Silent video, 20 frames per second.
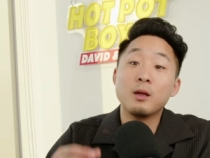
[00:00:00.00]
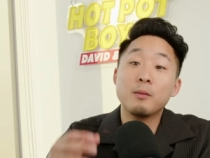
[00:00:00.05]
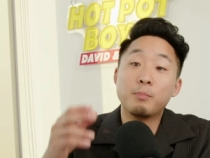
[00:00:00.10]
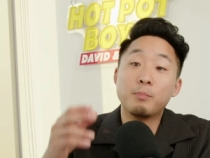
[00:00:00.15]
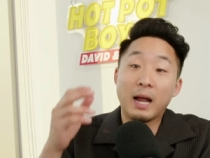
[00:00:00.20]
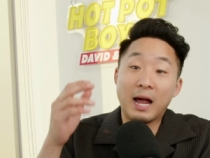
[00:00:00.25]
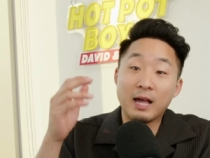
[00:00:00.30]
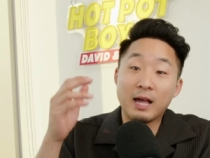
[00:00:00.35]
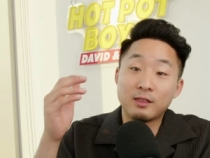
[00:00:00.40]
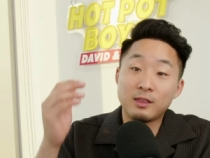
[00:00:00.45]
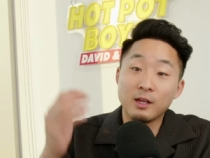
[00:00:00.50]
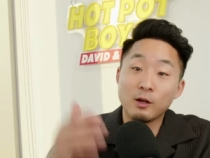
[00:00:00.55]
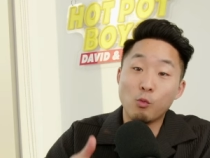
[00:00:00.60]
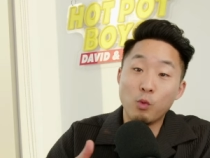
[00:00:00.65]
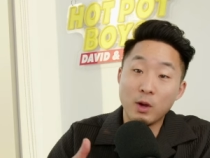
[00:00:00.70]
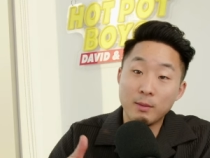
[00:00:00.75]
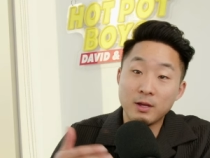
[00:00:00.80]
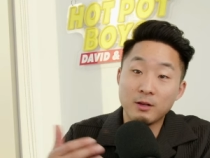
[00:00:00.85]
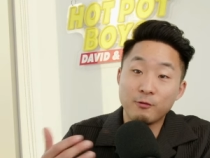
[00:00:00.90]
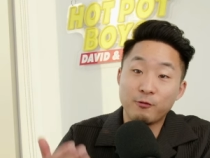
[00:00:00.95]
But I think
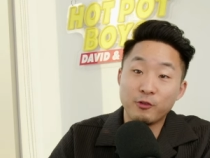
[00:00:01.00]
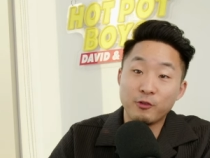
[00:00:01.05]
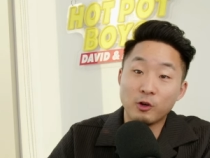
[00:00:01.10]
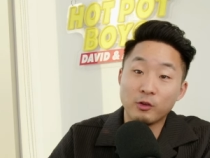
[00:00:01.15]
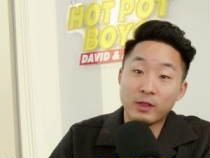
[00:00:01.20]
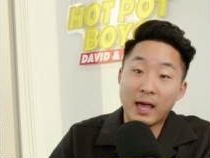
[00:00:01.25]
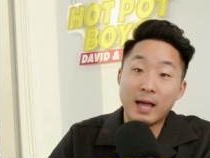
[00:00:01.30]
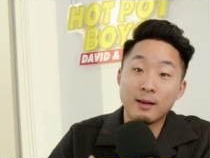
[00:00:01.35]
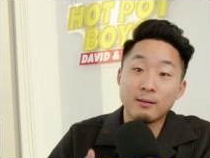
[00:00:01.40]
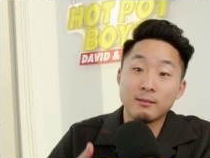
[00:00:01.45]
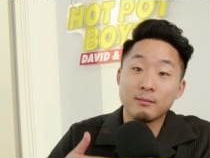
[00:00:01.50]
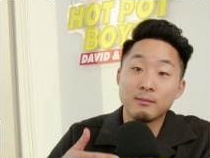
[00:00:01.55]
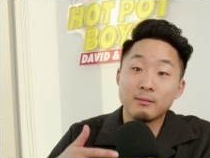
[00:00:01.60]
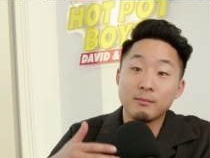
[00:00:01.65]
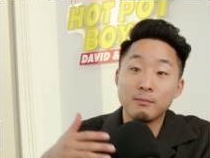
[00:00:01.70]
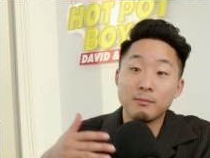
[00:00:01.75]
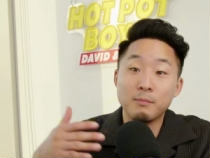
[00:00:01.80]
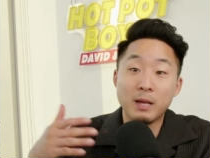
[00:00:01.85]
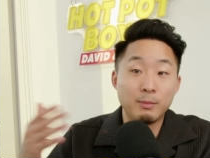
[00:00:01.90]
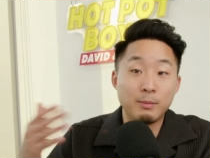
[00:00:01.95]
women feel that
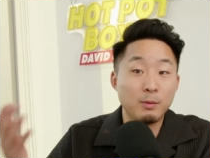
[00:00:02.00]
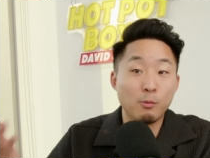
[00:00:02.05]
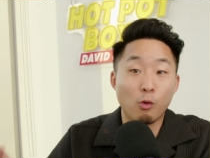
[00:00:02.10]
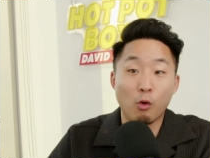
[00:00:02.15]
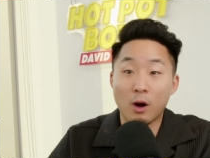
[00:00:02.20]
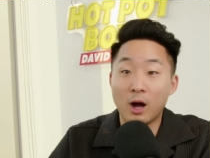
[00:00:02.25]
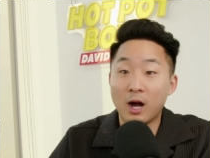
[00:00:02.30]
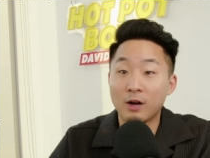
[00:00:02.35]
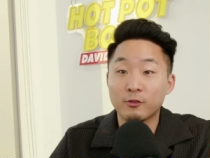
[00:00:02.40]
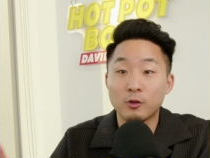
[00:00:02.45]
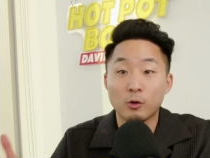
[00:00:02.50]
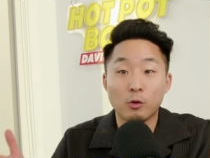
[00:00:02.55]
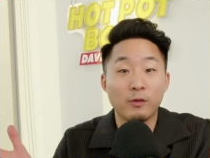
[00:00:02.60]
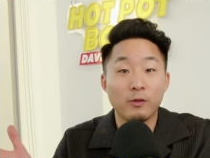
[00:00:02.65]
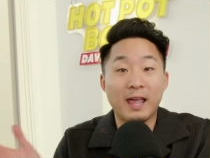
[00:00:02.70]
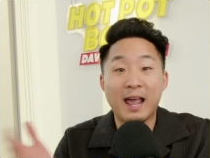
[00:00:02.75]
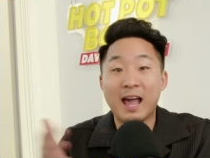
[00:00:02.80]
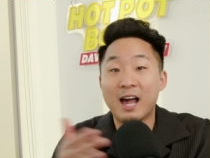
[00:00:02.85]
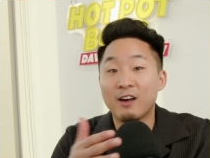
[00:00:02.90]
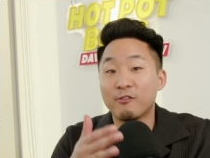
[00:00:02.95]
maybe more often, or
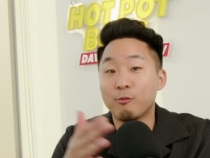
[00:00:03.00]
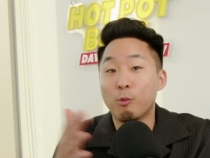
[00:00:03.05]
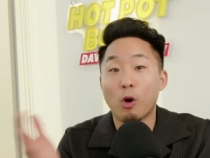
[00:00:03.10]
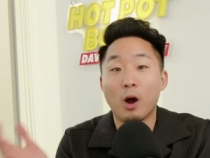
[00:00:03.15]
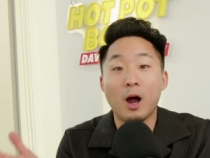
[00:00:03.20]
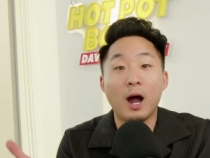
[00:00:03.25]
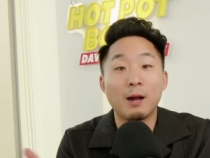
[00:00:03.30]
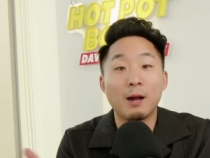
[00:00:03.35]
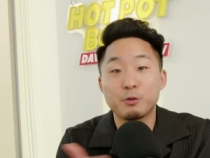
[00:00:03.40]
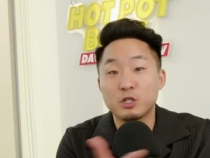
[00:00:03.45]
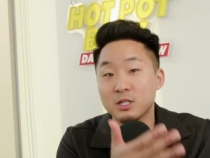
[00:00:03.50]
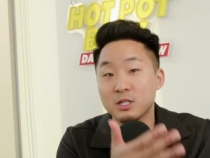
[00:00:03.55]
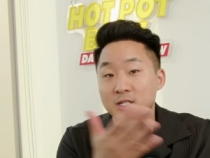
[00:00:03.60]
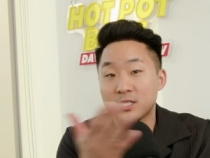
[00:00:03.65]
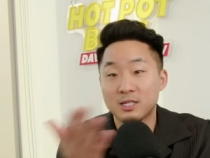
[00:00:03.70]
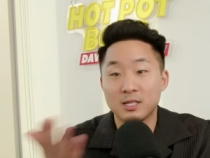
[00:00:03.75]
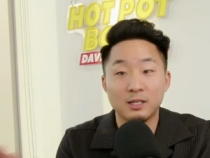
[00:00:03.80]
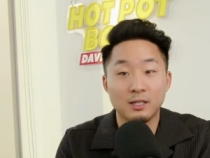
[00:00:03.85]
they have more options to